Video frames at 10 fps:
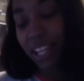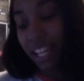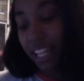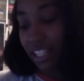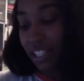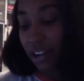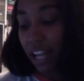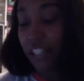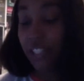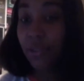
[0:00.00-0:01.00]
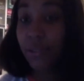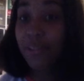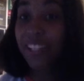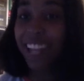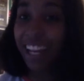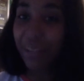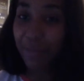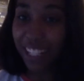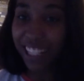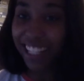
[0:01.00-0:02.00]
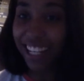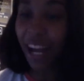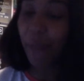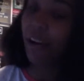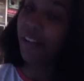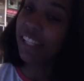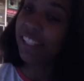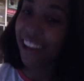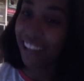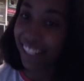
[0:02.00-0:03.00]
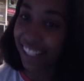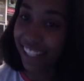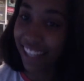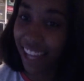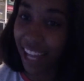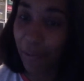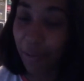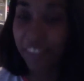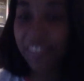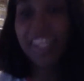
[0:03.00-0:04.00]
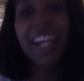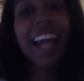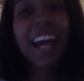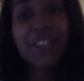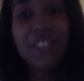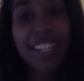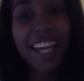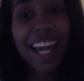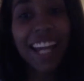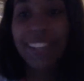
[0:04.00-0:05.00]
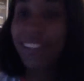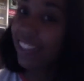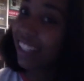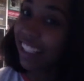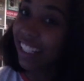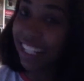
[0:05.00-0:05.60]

And so I do use likability. I'm always talking to them. I'm always saying, how's your day? Do you need